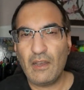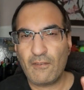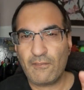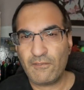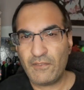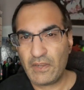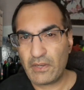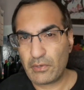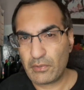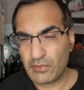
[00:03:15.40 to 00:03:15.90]

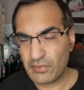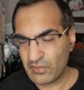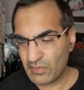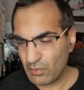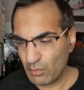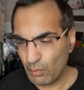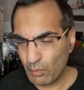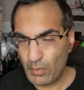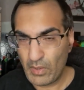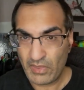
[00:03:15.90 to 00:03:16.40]
figures
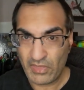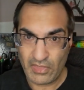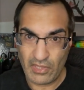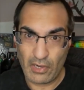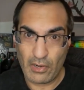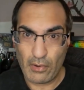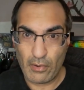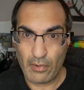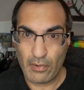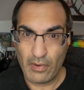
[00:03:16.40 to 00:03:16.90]
with
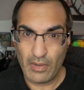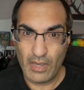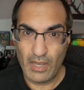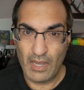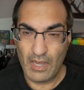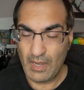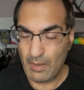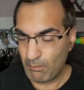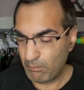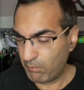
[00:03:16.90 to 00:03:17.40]
their
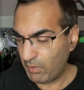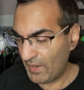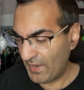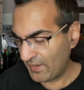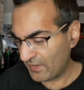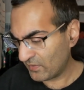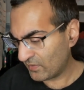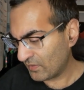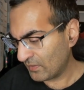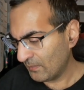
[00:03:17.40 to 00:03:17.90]

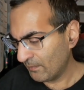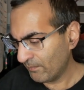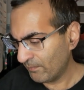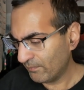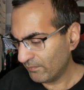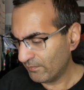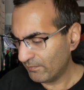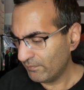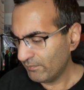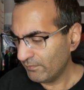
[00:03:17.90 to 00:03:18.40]
bikes.
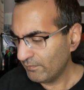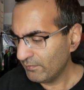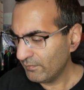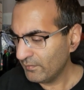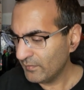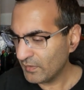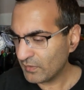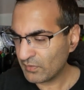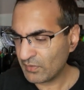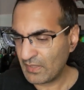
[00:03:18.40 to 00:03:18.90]

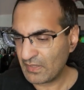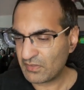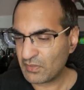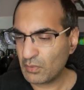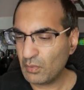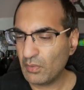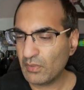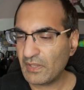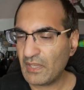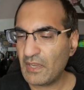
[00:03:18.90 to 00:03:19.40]
So that's
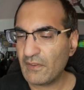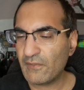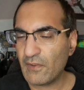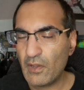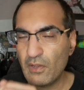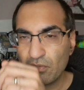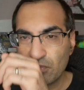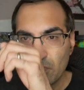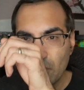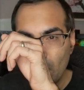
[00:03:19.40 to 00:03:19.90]
cool. They've
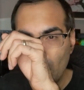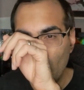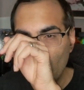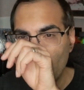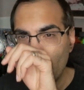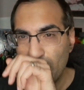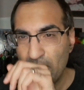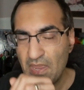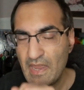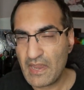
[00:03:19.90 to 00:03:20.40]
also
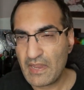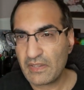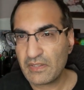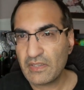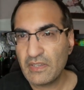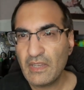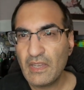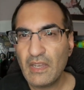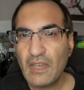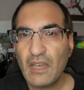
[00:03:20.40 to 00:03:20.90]
made
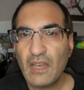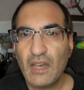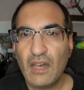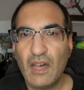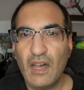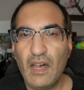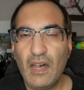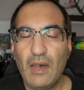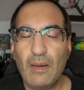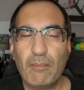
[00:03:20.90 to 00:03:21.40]

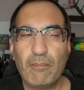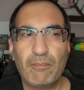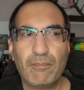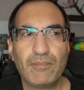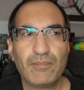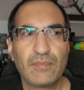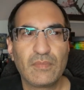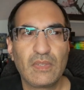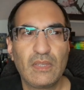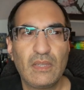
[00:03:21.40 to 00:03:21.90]
Lord
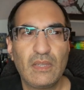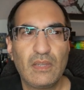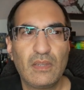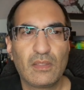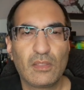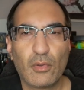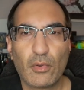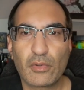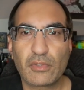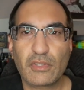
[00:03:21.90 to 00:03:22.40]

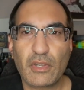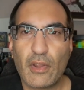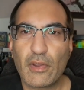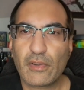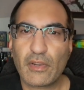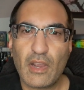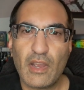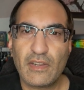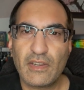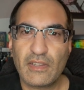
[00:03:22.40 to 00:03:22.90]

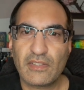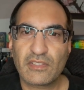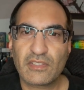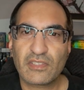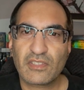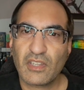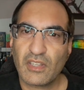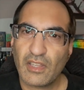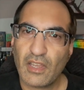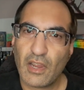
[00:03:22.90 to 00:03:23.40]
Dargon and
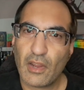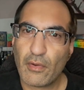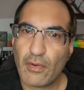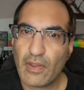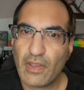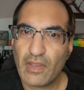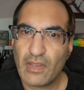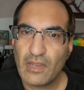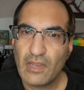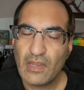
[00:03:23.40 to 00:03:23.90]

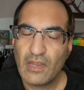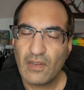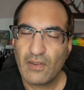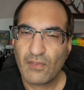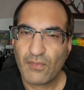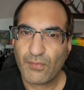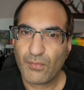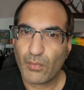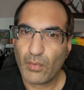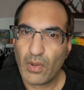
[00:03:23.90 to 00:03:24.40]
Stellara
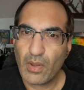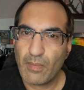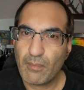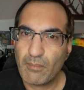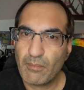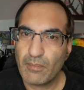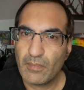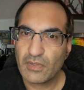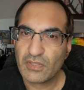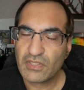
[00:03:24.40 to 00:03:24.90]

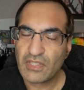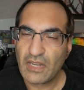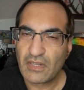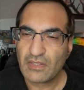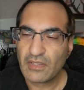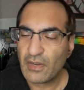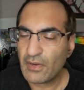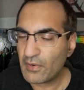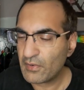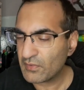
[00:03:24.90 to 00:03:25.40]
from
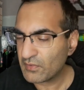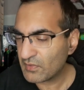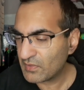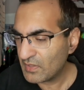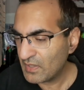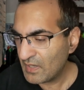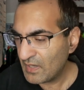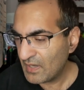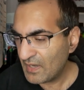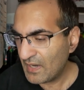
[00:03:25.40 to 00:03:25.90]
Sectaurs,
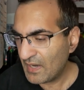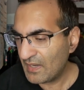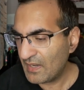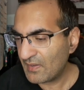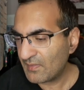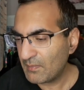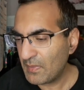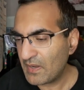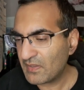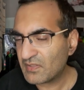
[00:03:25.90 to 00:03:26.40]
and
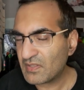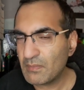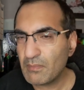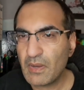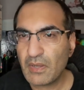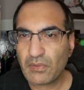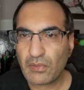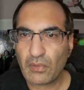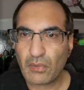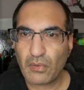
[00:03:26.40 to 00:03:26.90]
they've made some
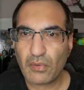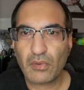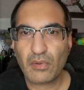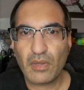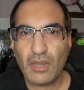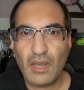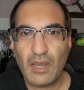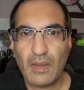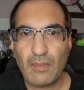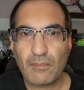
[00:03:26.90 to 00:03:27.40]
other
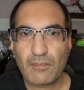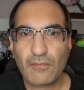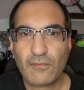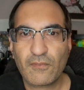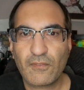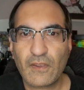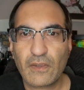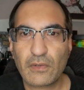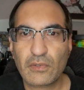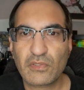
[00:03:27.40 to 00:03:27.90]

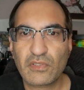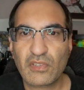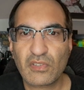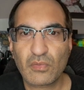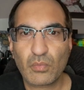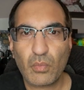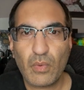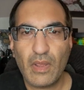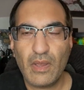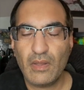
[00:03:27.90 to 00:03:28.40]
figures
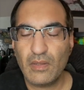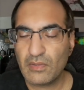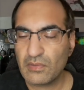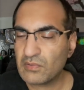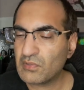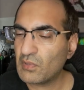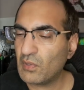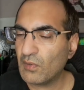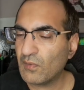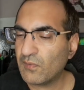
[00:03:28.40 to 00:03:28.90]
as well
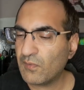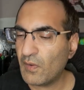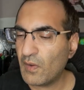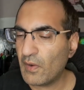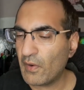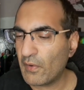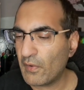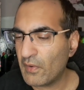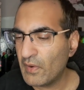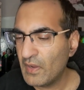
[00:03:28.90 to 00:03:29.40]
so
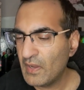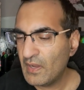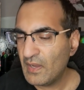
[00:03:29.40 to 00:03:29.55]
far.